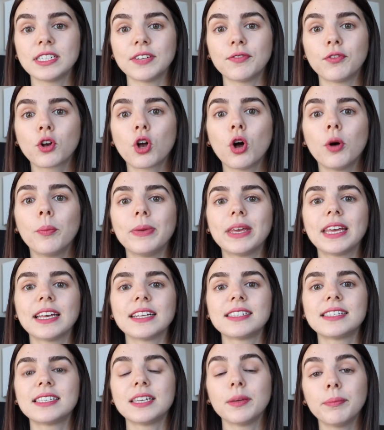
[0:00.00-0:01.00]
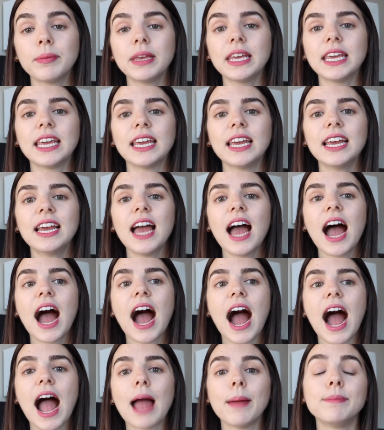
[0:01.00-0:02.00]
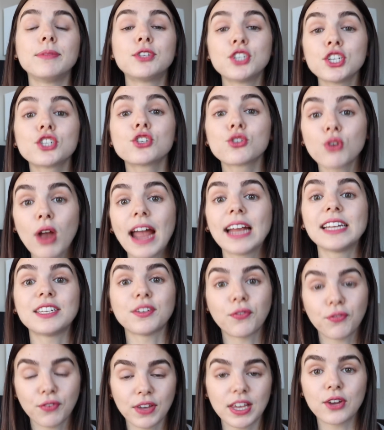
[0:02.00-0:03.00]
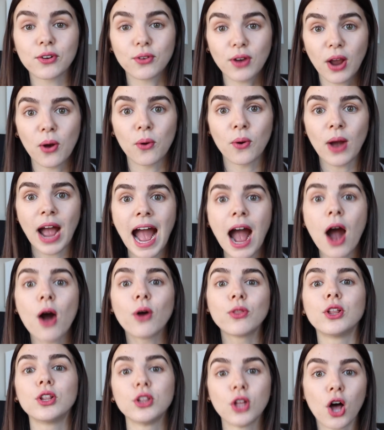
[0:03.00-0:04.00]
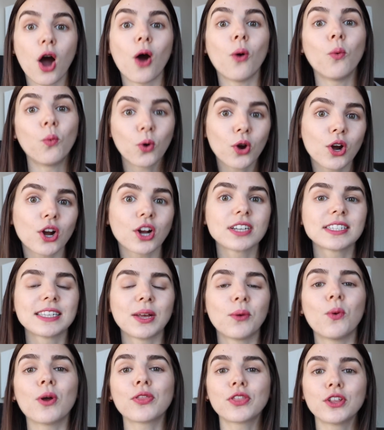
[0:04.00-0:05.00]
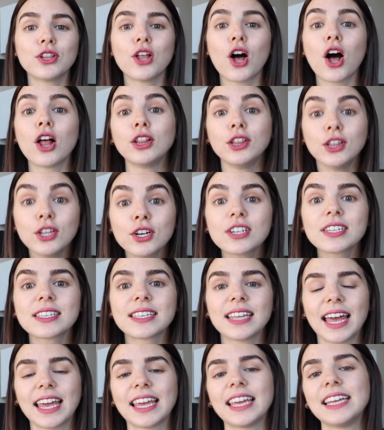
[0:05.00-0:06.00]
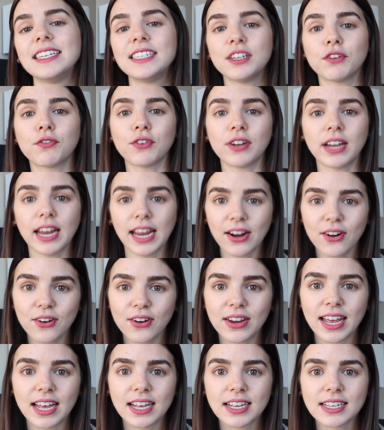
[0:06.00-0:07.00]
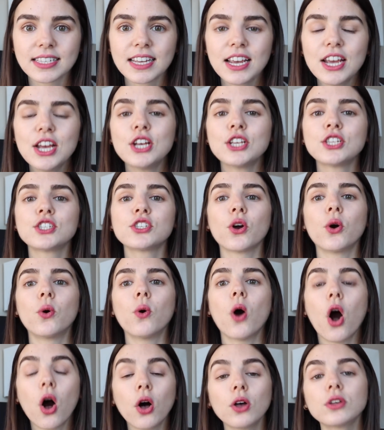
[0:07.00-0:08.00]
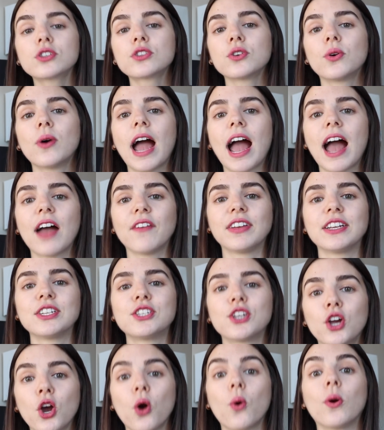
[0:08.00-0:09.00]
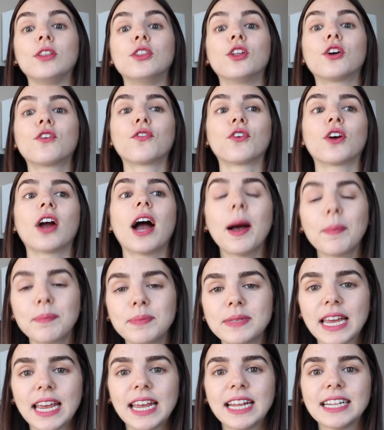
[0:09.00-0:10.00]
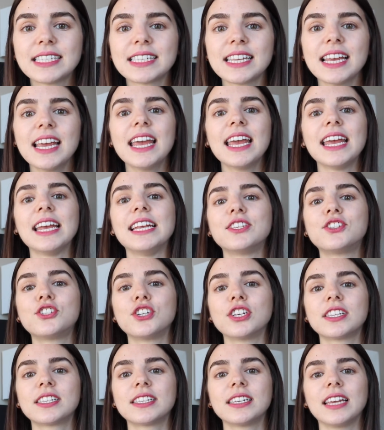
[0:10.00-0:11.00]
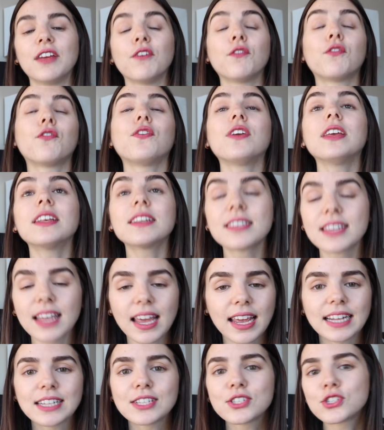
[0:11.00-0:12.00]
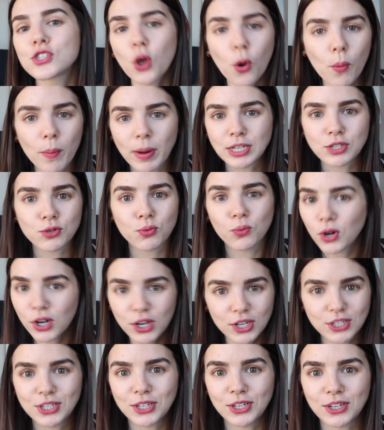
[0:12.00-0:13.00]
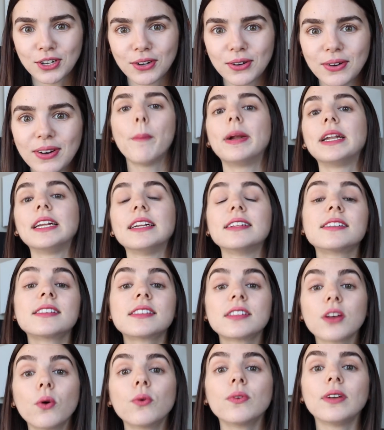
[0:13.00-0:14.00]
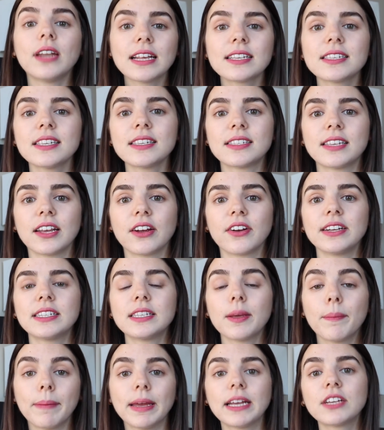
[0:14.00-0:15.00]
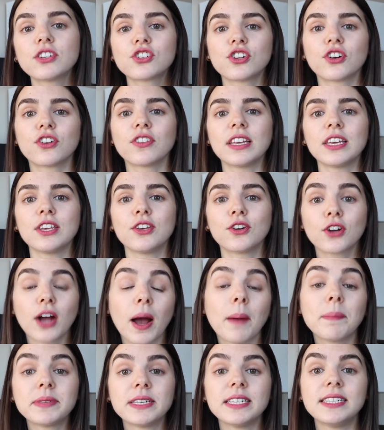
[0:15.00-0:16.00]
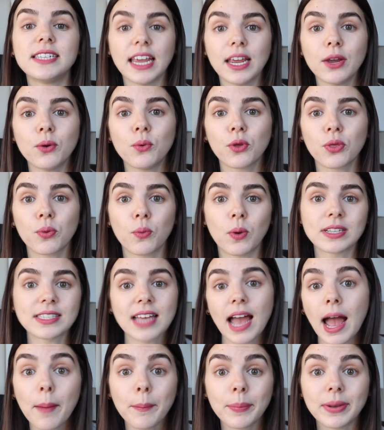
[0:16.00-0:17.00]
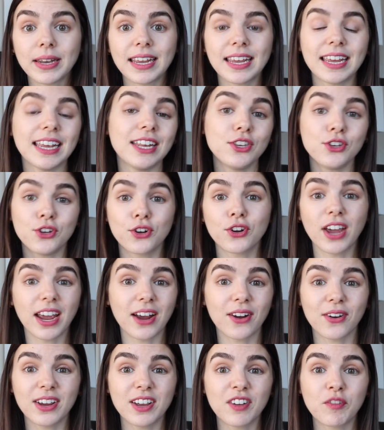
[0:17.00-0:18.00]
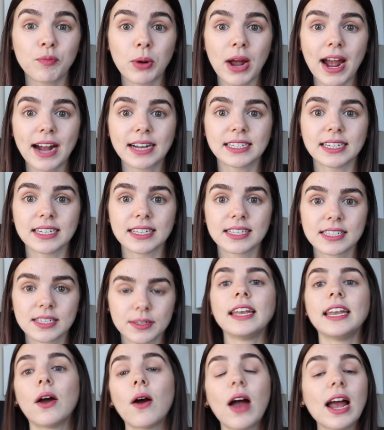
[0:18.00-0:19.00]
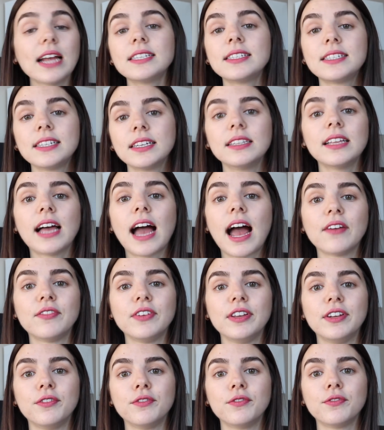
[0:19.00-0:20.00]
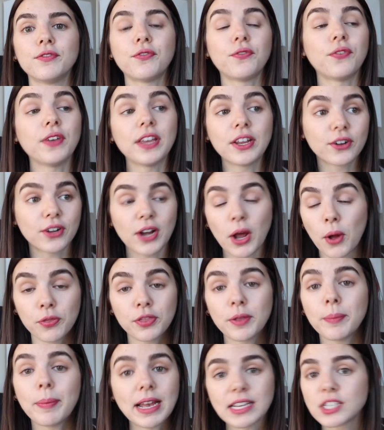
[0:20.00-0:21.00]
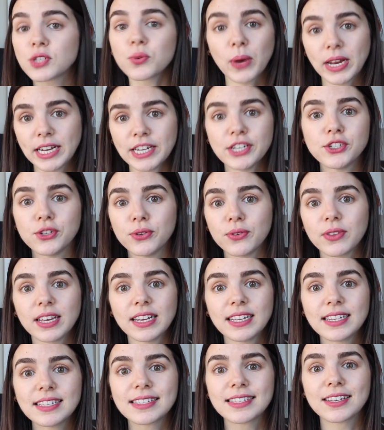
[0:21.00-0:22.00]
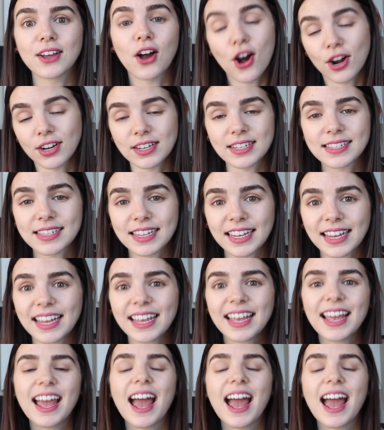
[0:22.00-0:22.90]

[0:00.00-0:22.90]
difficult because to me, I'm just trying to figure out how the law works and what the law looks like in different areas. So also having to go and look for updates is just, it feels like it's so much work to do, but it's so necessary to make sure that you're up to date with what's happening in your area of practice. Now, I still haven't figured out the best way to do this, honestly.